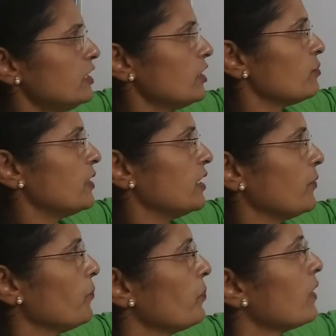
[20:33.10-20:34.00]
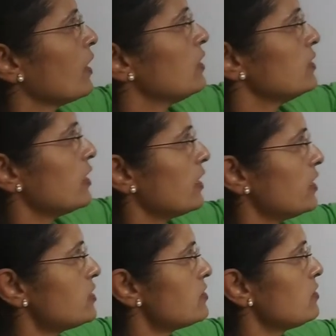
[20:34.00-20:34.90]
nearby. The
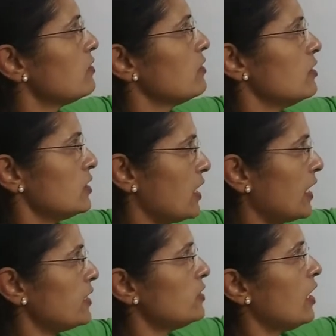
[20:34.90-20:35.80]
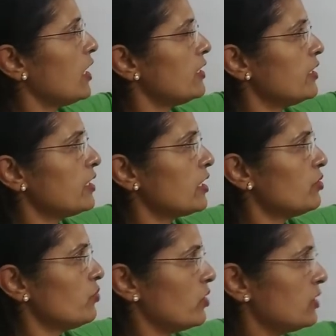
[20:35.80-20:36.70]
rest 9 are drinking
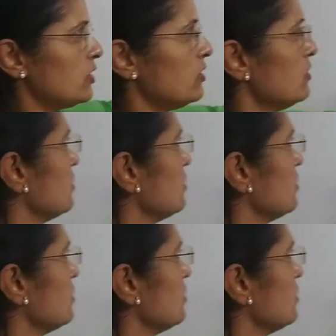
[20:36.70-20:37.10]
water